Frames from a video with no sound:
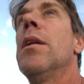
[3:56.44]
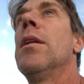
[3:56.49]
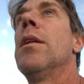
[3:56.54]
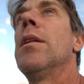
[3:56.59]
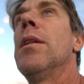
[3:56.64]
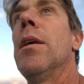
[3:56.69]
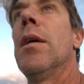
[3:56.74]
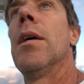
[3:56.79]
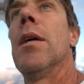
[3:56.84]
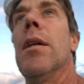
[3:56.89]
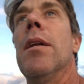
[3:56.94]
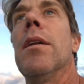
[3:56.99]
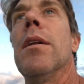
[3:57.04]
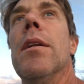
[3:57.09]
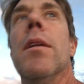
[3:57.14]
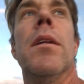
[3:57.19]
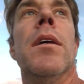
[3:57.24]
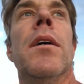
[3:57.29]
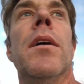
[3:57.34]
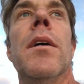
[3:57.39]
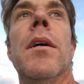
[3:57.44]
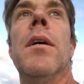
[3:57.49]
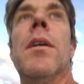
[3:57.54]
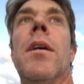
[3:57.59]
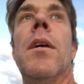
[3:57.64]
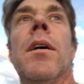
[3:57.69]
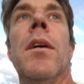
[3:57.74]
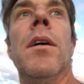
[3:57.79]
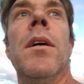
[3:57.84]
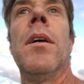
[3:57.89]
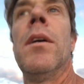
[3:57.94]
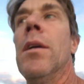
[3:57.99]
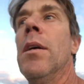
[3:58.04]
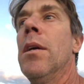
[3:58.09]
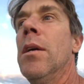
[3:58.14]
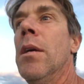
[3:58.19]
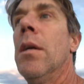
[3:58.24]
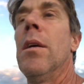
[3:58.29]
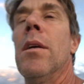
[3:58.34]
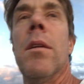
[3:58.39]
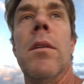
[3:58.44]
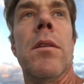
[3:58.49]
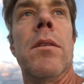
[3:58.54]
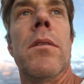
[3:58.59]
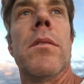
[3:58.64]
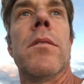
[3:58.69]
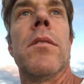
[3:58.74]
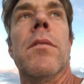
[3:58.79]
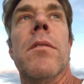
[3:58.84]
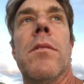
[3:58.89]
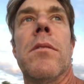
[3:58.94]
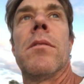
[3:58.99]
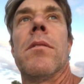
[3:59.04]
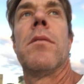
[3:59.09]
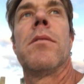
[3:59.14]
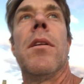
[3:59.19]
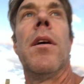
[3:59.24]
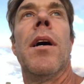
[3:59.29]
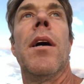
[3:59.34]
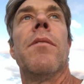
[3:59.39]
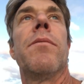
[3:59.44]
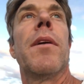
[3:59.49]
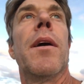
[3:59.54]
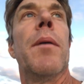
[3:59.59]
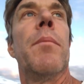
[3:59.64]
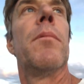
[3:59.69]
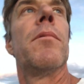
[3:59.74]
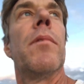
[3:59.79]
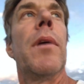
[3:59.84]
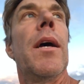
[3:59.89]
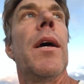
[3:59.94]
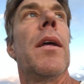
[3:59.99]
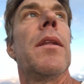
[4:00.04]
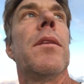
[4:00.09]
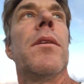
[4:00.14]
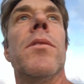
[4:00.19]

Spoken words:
then the staff come around, the